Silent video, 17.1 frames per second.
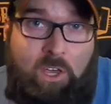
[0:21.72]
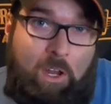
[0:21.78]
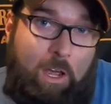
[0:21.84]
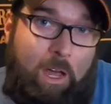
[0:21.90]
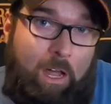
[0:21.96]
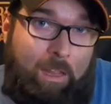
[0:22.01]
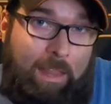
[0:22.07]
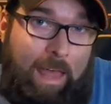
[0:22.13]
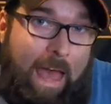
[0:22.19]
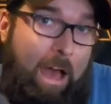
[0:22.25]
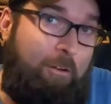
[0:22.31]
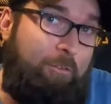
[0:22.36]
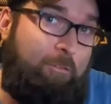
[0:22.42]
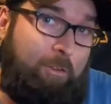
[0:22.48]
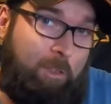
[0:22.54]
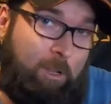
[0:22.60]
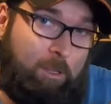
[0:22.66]
going to
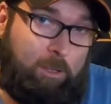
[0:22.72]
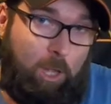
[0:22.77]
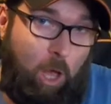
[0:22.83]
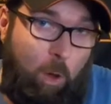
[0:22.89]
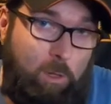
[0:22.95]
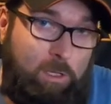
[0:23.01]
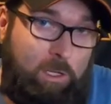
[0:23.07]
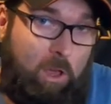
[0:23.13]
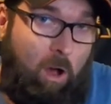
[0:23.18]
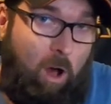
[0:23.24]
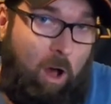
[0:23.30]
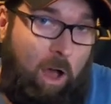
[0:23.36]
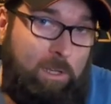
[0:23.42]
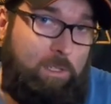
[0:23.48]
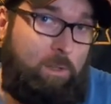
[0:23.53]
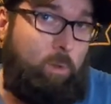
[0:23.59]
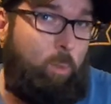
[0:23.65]
allow for the lowest
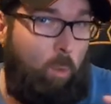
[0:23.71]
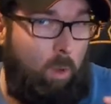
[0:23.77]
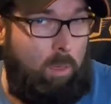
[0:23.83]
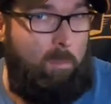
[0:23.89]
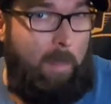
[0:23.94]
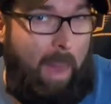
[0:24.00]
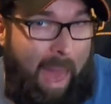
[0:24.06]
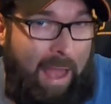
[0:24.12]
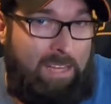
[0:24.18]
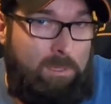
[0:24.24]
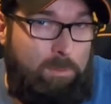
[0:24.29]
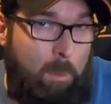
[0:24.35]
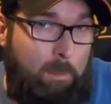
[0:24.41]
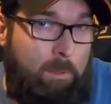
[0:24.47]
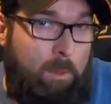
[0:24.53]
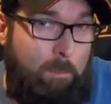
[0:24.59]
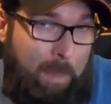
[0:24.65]
cost with
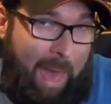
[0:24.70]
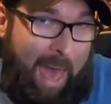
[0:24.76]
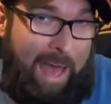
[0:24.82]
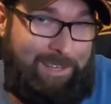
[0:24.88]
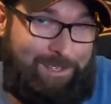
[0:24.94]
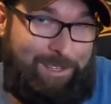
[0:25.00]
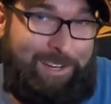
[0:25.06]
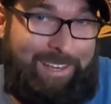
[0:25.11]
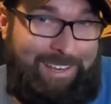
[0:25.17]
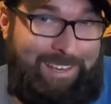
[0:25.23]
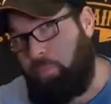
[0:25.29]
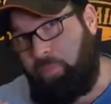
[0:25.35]
maximum capacity.